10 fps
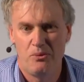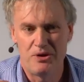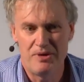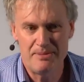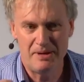We
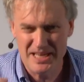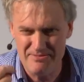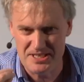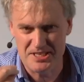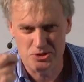really believe
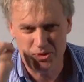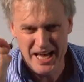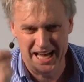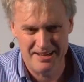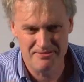this because we
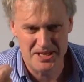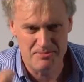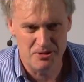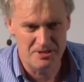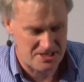have the
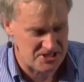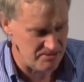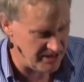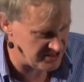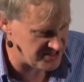immune
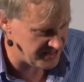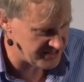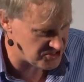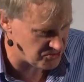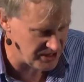system in our
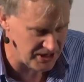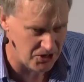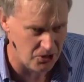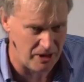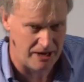sights. We
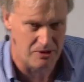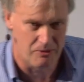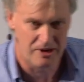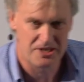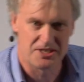know how it
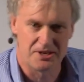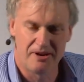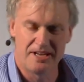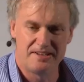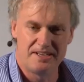works in
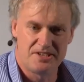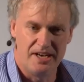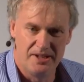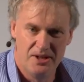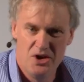great
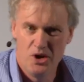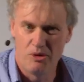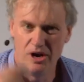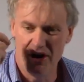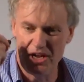detail.
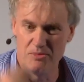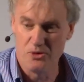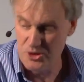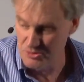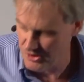We're learning
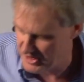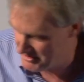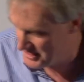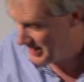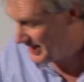more and more
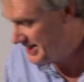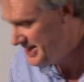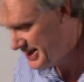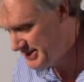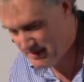every day.
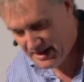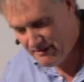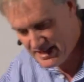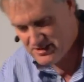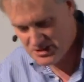And my
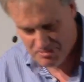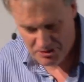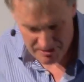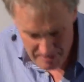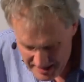research
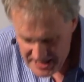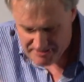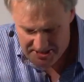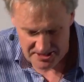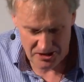program, and many
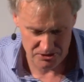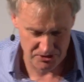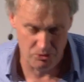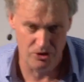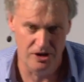of us all over
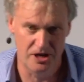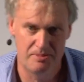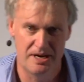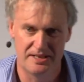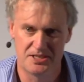the world, are
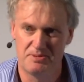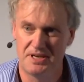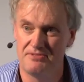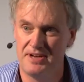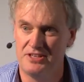part of this
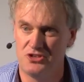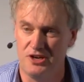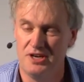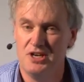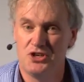big
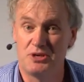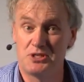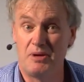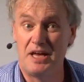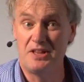adventure to
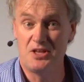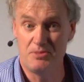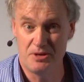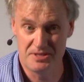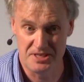explain the
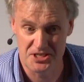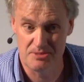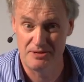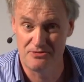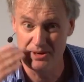immune
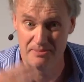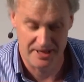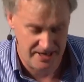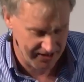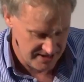system and from
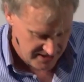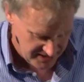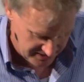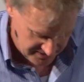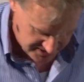there into